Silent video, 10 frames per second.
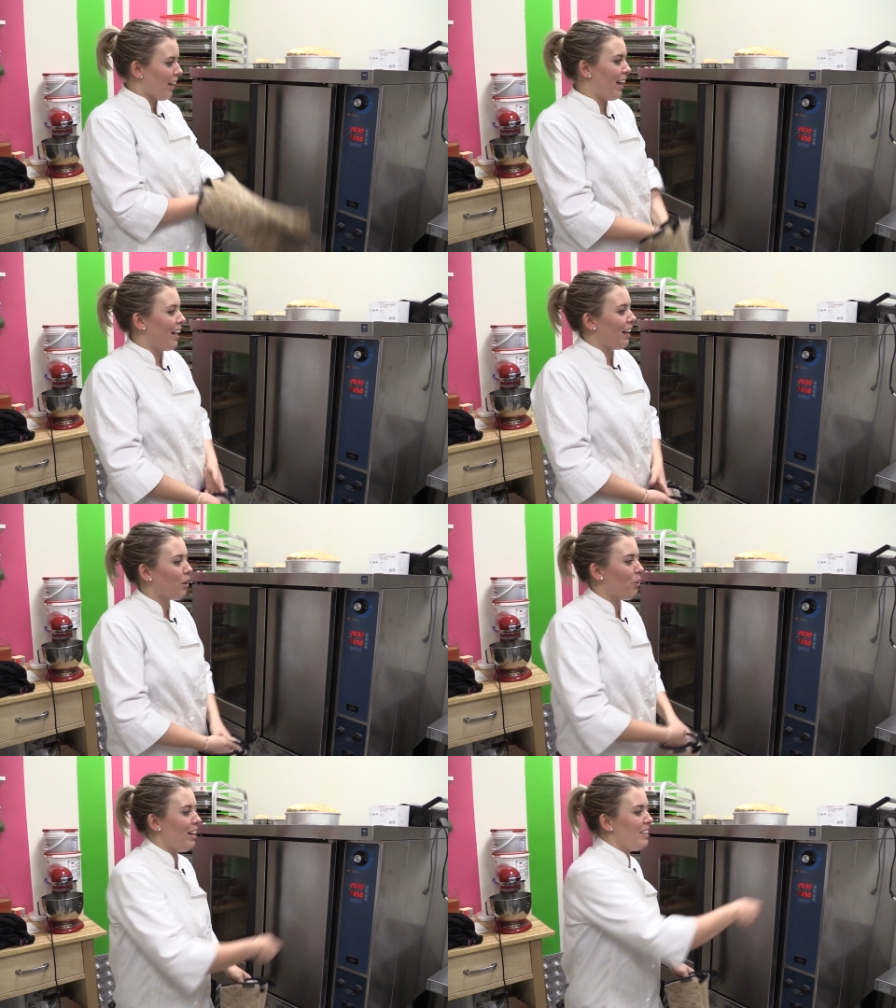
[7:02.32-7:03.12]
and
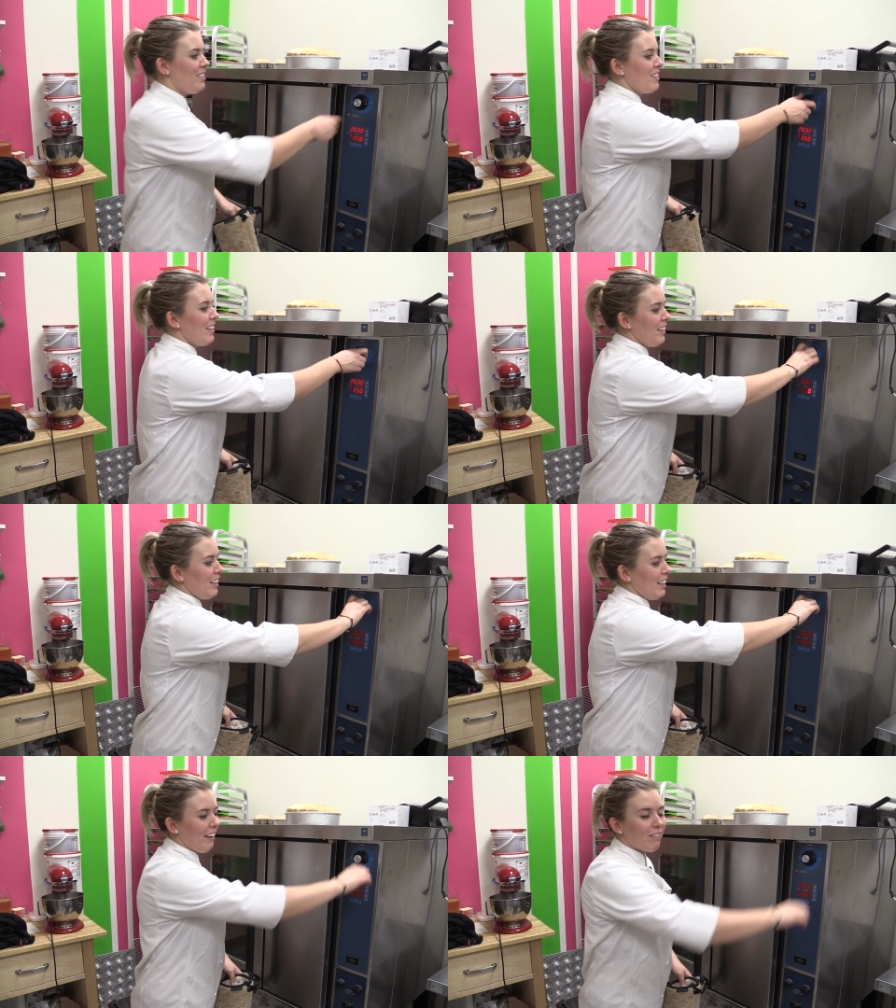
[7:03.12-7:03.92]
otherwise
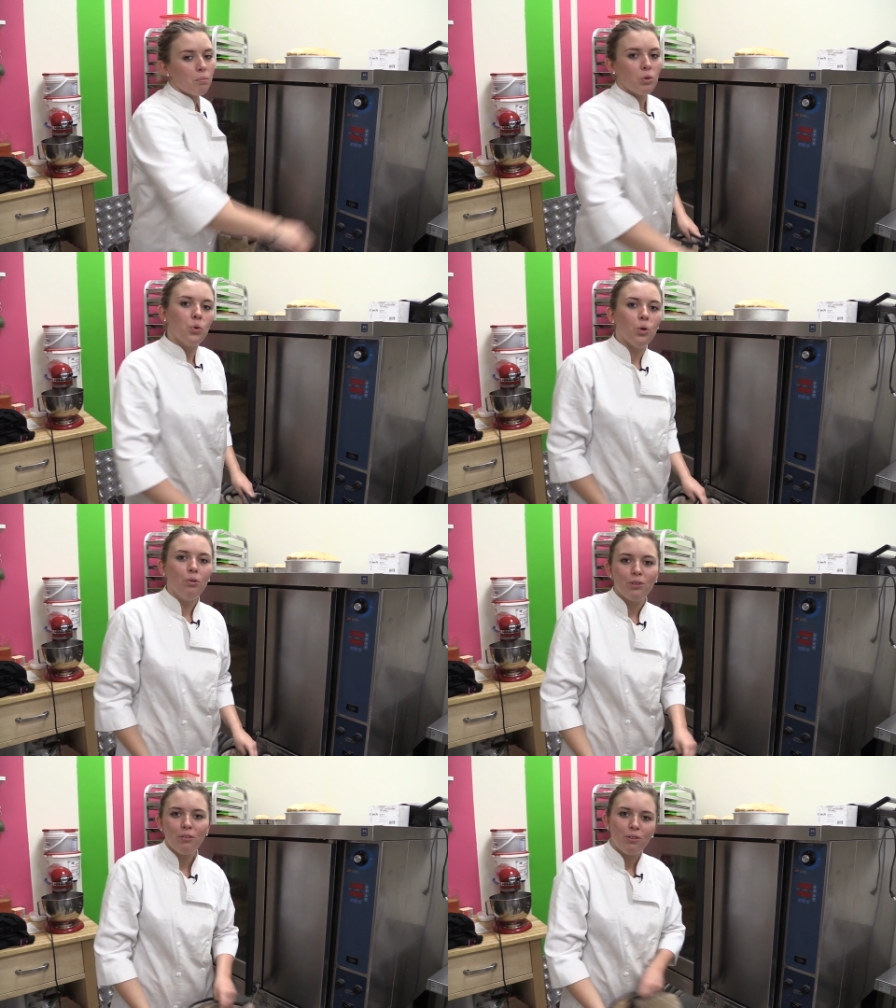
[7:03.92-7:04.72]
let them
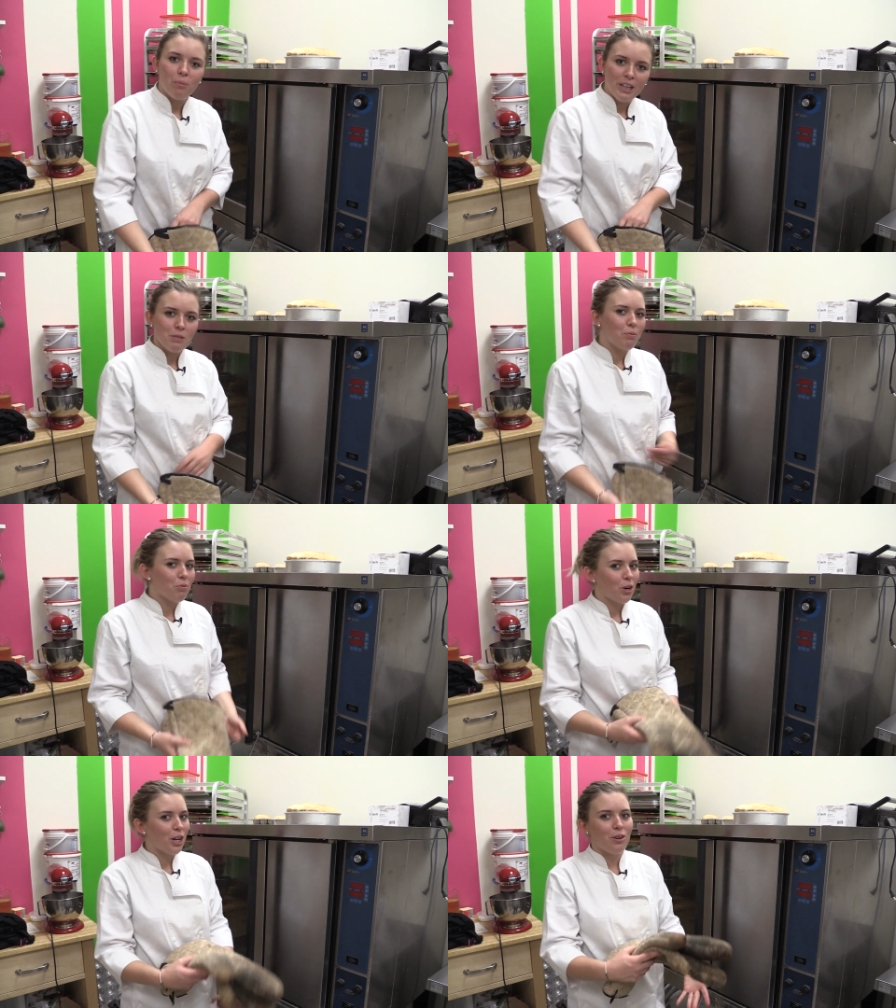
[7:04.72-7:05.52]
cool for a few minutes
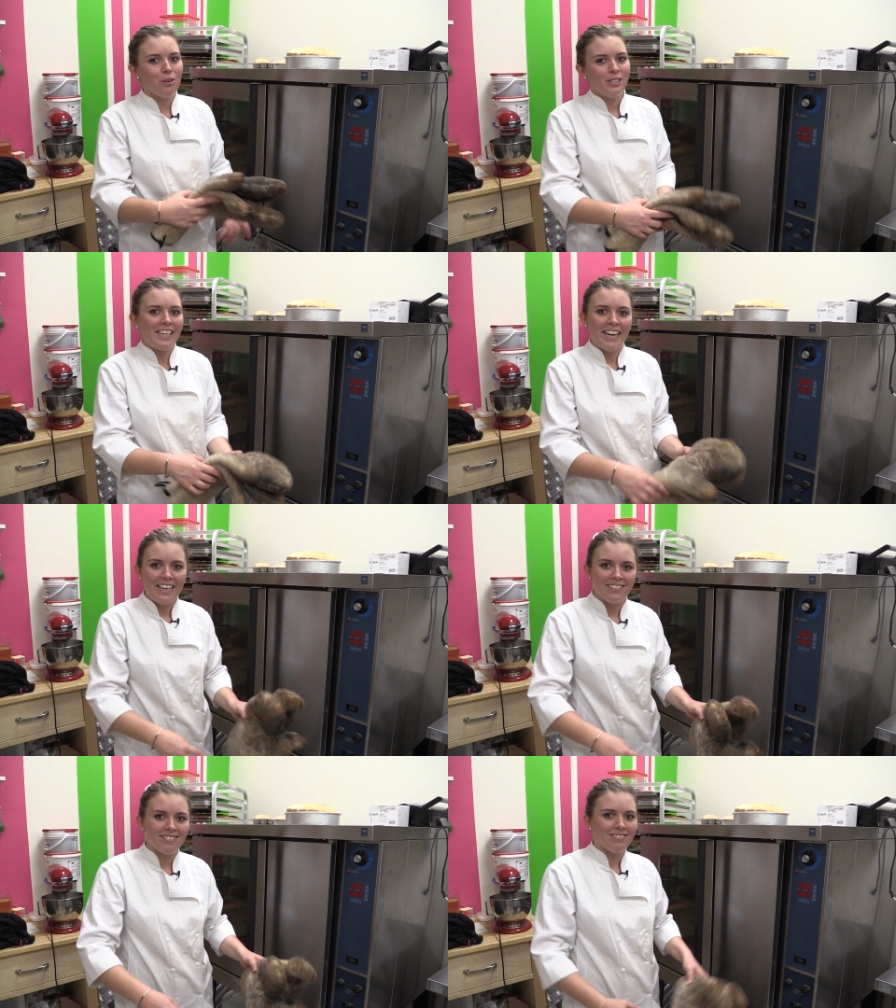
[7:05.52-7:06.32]
before you dig
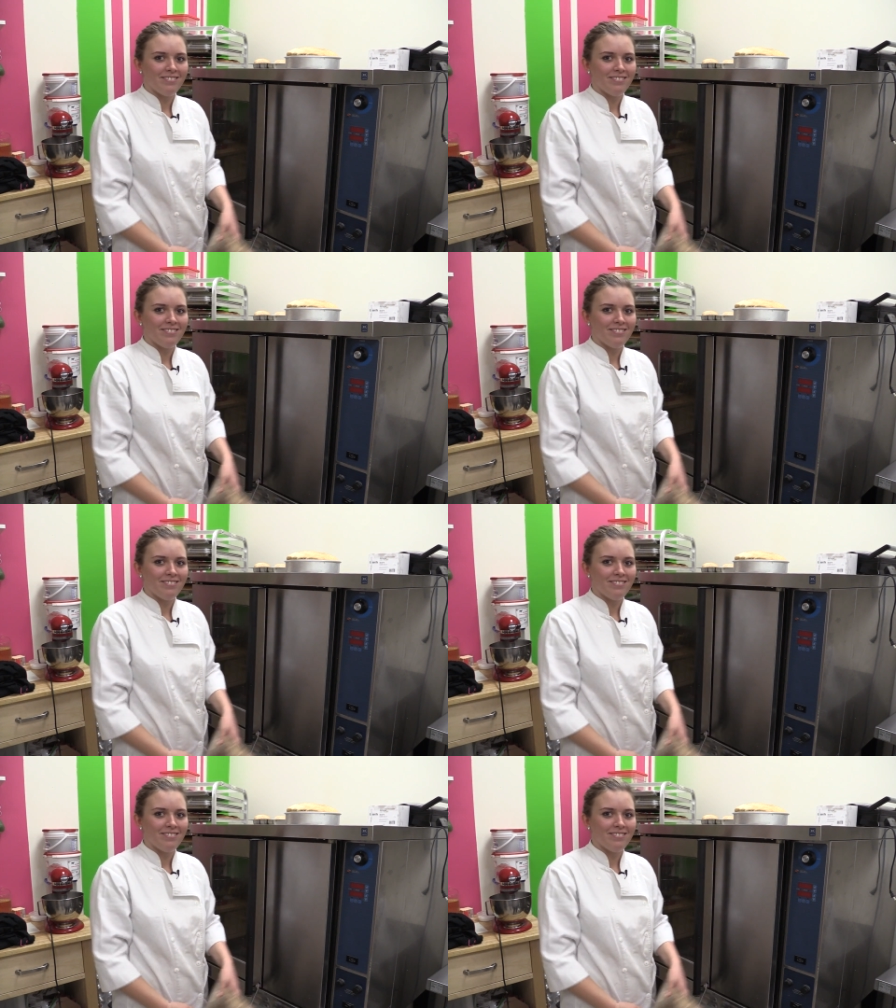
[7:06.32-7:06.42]
in.